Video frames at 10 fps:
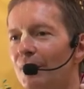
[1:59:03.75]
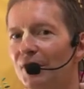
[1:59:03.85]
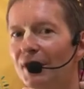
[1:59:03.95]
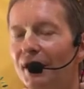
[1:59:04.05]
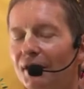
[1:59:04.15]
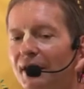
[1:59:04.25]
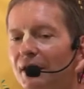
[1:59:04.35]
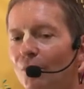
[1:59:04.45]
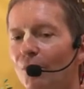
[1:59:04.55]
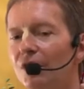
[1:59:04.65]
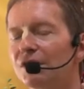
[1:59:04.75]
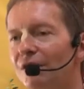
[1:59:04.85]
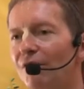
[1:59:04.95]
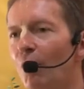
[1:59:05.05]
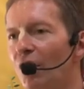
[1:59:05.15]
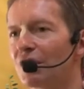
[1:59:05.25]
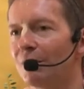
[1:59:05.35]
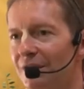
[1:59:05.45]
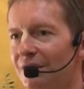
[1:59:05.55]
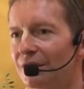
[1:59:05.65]
But hearing the words of a
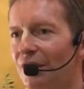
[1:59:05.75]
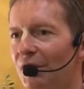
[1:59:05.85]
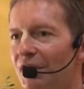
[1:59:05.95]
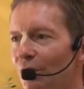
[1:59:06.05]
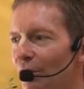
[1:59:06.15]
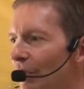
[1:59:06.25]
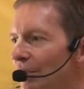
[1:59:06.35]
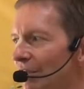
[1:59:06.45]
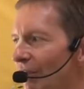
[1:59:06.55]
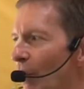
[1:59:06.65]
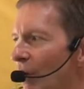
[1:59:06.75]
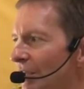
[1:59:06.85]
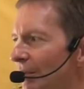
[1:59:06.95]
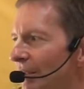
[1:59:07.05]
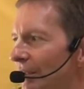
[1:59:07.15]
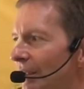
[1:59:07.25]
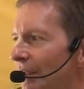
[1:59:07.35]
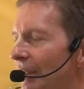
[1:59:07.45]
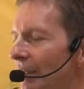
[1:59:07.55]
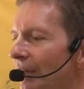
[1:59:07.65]
washerman, the critical words of a washerman,
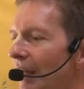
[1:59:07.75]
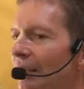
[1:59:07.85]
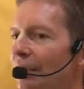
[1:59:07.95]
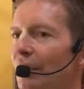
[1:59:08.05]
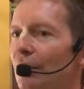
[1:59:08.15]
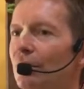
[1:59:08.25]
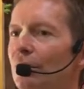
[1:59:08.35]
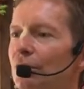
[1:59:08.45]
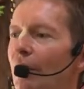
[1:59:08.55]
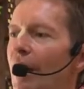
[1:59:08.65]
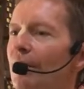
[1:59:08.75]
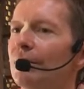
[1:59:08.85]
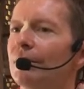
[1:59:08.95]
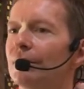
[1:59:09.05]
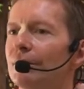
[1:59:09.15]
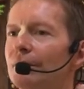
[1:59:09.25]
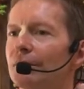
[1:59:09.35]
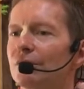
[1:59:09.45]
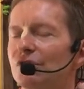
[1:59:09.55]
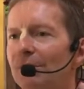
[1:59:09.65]
then Lord Ram
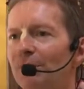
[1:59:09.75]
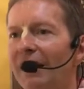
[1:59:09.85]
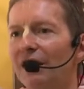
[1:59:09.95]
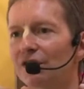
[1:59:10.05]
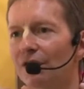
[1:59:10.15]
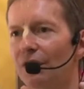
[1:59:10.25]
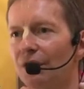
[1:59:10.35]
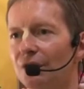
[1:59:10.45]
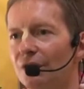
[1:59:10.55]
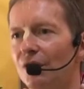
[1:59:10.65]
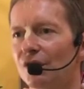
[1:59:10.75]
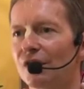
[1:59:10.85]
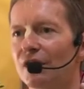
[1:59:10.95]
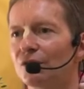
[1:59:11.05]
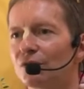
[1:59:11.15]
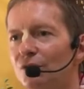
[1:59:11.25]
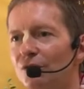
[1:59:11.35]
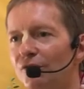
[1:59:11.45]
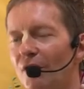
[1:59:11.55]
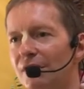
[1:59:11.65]
banished her, sent her to
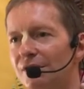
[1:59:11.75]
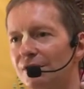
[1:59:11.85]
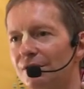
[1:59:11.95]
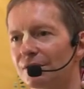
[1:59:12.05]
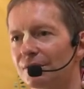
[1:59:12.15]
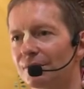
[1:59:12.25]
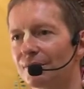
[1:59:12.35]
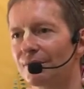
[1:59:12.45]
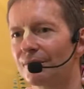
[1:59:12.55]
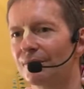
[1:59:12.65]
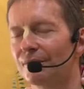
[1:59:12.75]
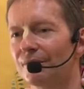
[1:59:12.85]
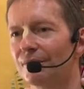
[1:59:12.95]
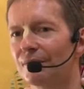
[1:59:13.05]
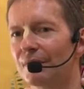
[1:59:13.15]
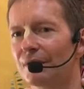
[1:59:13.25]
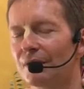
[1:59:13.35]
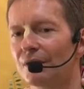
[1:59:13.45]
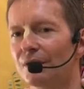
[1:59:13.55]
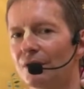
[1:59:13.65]
the forest.
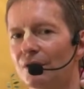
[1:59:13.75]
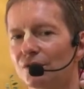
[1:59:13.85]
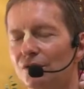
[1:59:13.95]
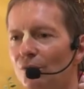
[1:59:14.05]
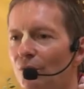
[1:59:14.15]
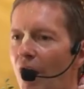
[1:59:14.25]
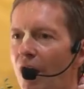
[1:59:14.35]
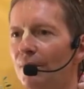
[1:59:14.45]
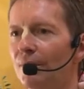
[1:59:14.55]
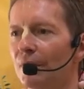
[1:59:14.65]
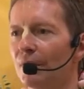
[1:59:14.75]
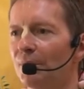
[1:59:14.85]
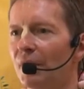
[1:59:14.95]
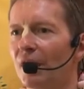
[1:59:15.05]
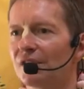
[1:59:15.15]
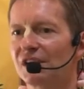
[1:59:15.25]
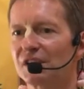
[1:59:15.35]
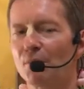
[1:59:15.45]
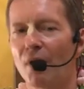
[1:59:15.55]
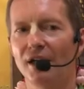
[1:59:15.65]
Hmm? So Ram, because he's
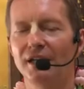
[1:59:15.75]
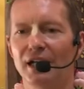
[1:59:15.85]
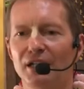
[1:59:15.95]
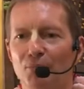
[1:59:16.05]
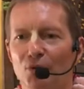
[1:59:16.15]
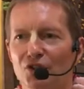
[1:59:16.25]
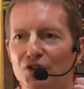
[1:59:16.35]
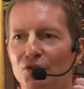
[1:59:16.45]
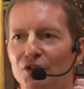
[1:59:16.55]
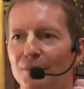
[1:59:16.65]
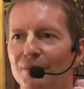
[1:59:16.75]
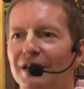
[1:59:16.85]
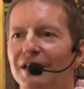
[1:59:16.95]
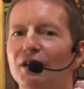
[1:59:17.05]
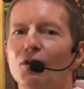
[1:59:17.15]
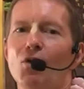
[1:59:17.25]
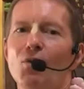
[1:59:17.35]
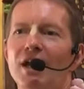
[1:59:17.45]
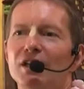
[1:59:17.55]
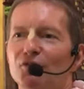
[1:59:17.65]
Maryada Purushottam, he
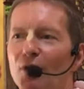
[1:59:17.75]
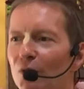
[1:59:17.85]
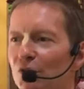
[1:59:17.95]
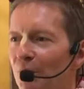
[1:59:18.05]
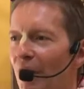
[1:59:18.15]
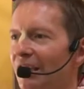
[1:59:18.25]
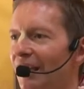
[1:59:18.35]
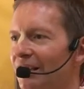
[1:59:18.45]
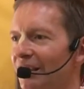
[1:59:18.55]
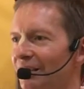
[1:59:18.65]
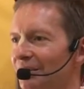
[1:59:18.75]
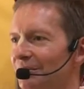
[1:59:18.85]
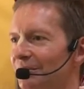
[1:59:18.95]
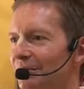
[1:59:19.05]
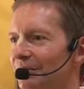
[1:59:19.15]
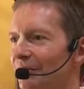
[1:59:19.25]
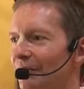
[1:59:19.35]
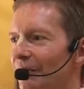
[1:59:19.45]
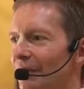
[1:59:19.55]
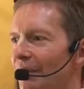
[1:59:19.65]
always follows Maryada.
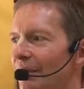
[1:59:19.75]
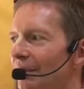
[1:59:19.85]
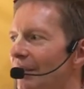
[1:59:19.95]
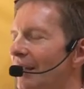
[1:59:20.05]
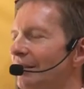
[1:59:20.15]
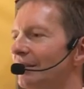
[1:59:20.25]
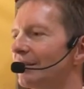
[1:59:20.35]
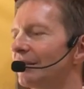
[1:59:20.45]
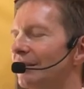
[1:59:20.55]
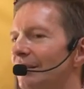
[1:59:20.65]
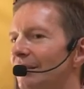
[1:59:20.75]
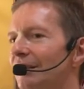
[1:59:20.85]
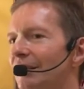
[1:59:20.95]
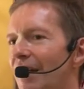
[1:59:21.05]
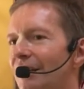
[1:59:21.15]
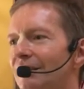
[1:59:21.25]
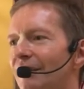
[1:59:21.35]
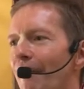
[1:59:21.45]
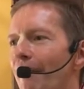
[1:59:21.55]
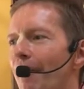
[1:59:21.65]
Then he can
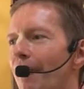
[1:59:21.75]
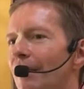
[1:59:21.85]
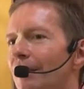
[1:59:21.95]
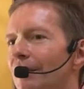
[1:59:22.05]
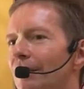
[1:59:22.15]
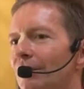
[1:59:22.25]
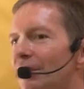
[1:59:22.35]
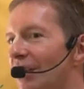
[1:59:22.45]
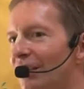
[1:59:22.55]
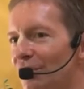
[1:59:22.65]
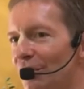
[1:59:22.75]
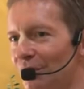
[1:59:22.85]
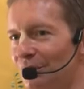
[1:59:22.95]
reject you.